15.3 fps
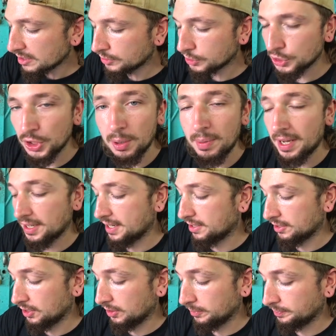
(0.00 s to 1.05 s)
It's not bad at
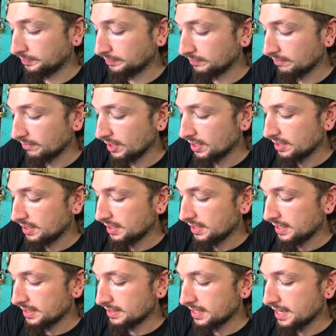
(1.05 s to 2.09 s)
all.
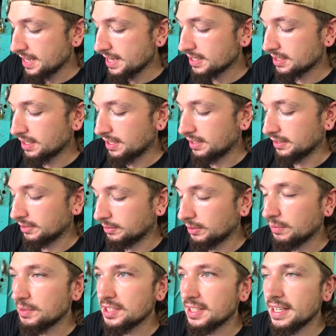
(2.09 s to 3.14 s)
It is like, well
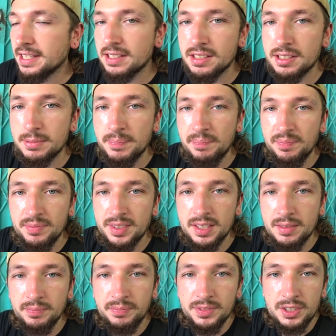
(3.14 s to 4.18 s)
obviously it is
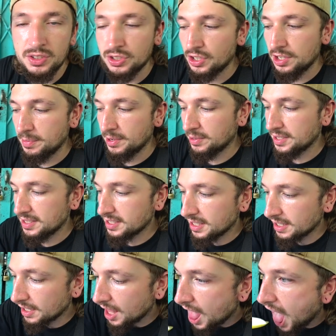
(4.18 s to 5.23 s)
soy milk, isn't
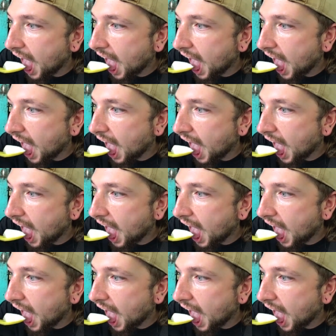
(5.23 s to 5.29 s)
it?